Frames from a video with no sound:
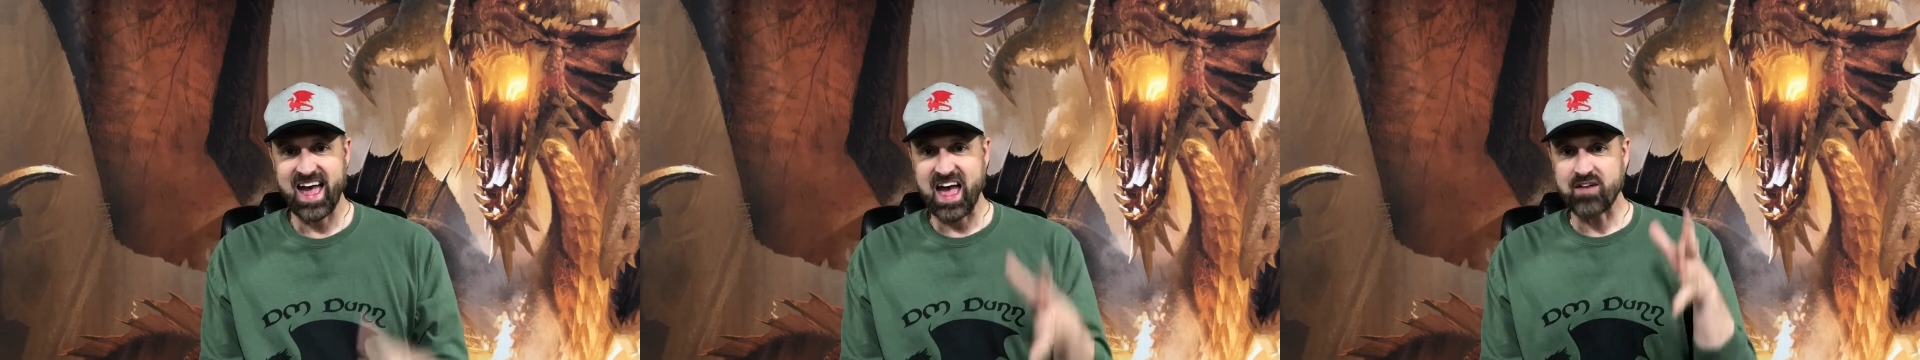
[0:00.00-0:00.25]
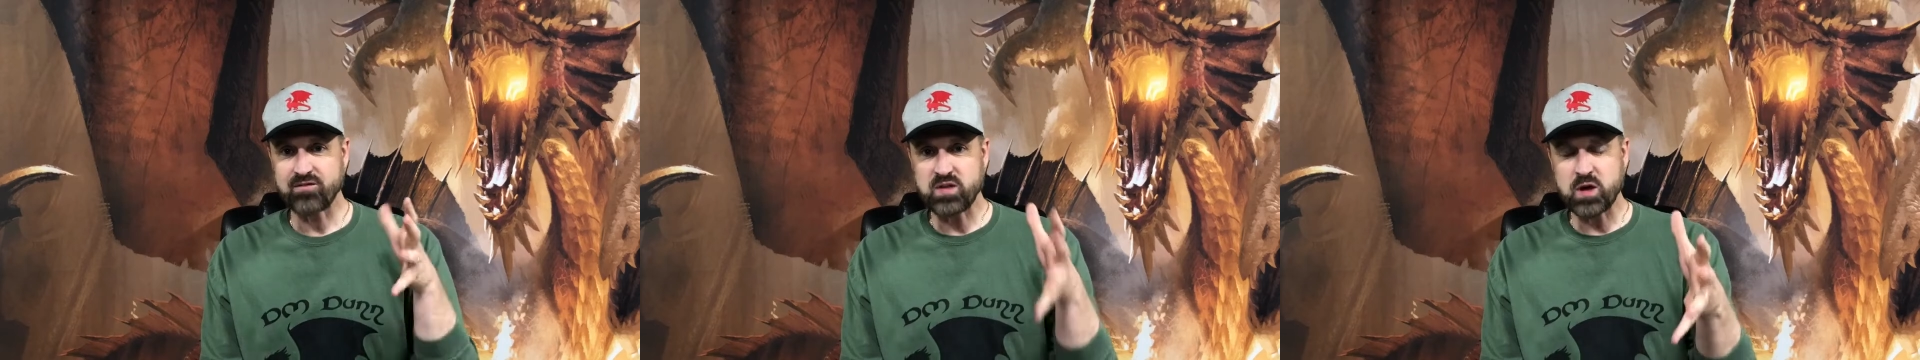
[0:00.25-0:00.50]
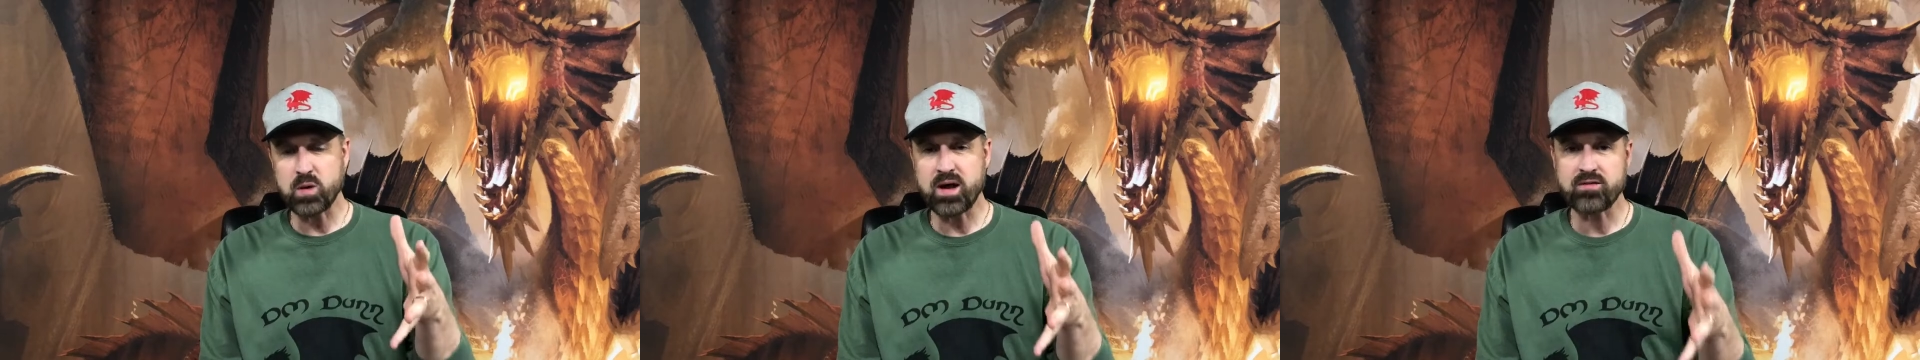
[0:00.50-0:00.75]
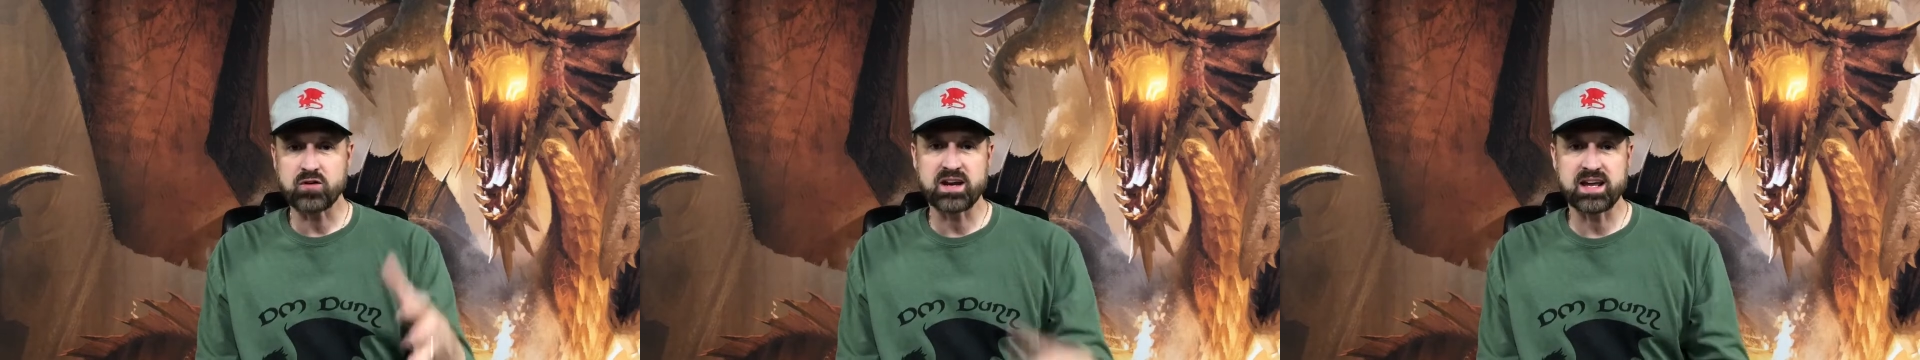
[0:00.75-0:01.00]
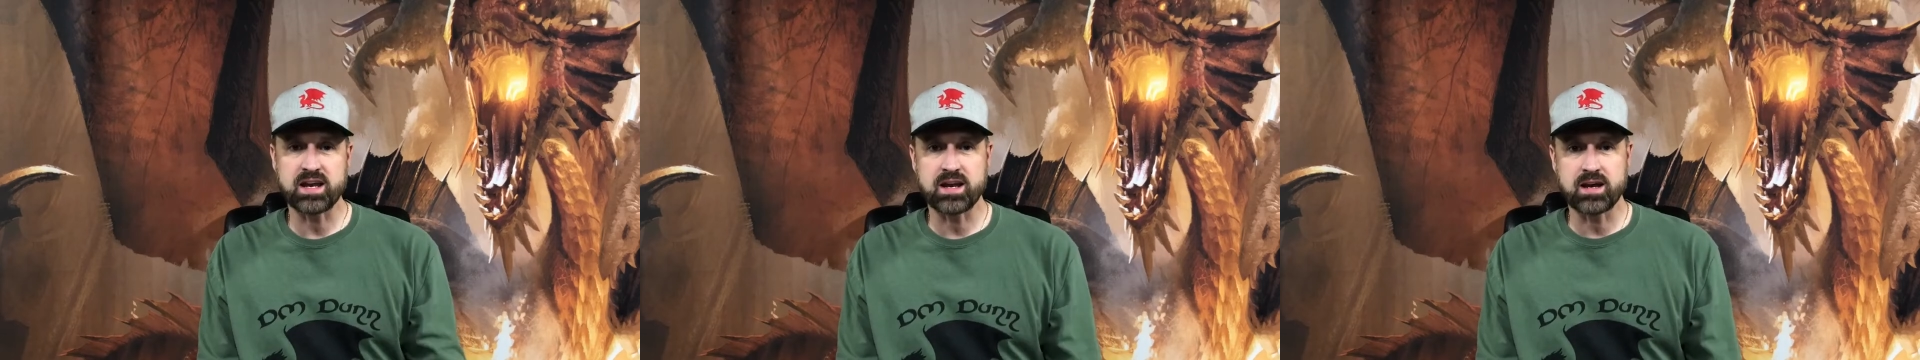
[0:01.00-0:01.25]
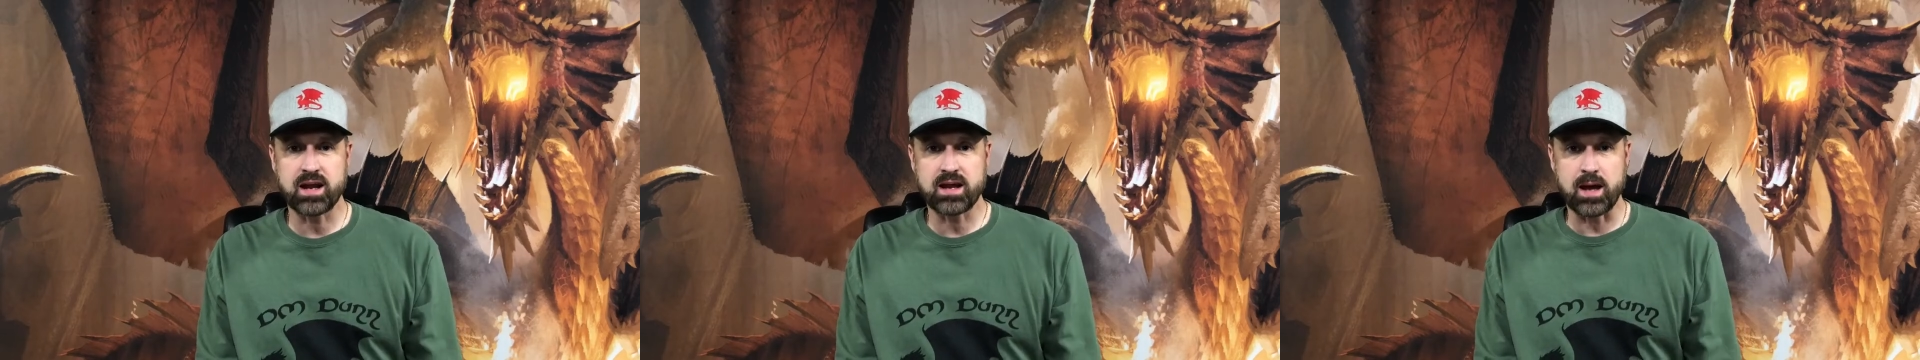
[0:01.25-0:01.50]
Have you ever
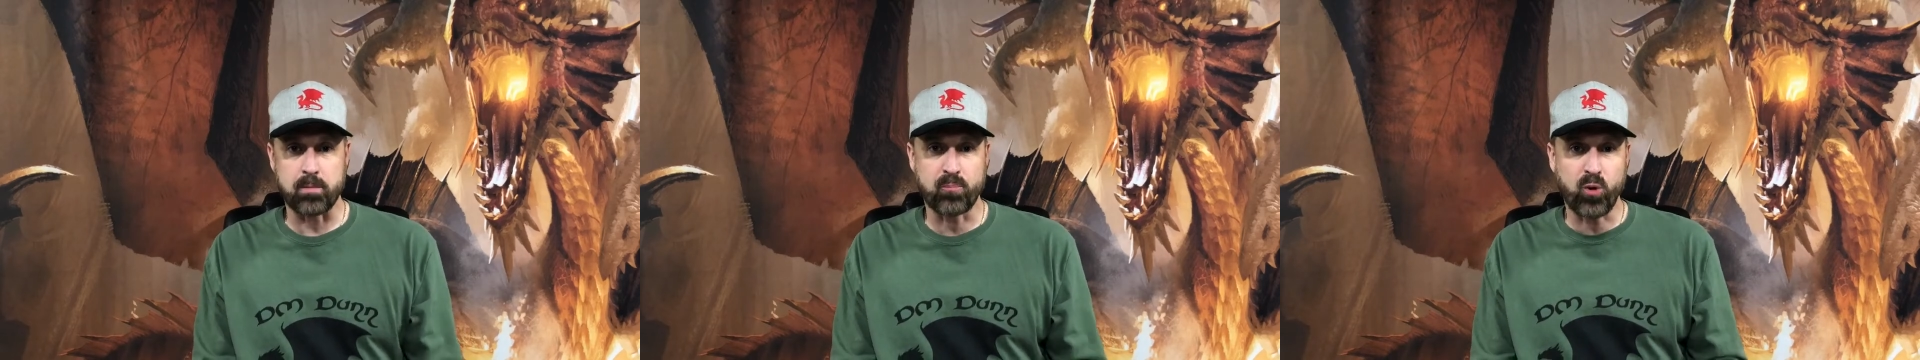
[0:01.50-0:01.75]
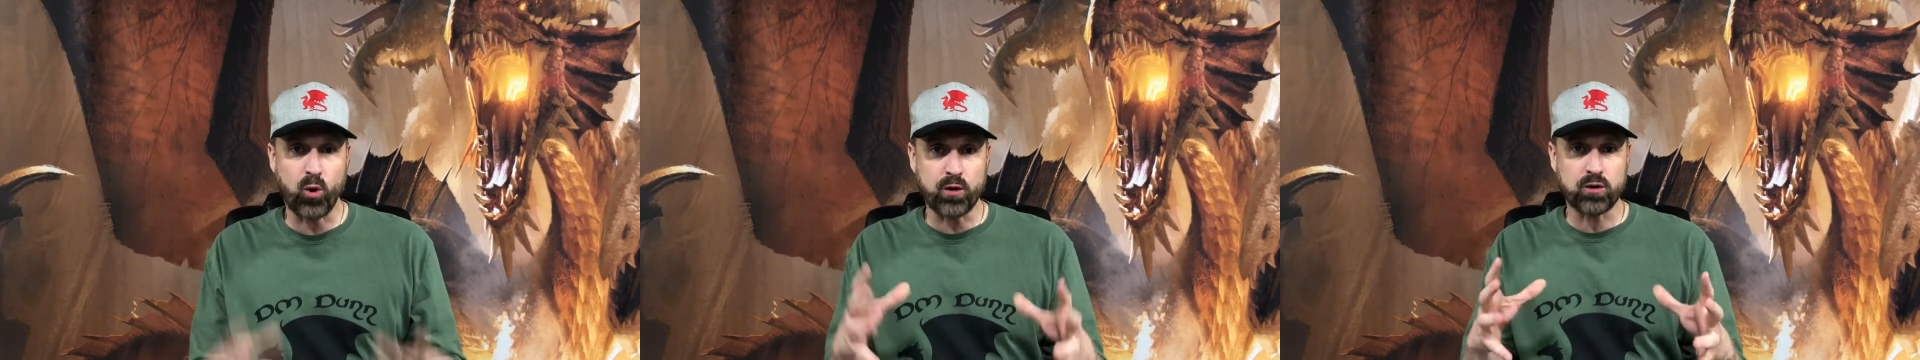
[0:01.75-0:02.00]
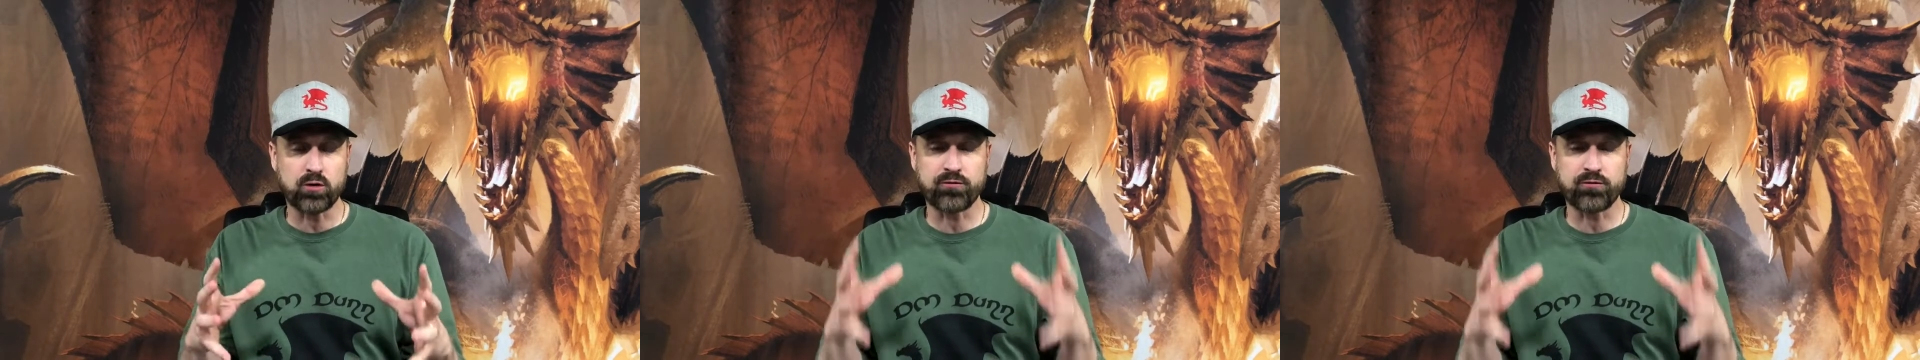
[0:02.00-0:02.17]
needed a portal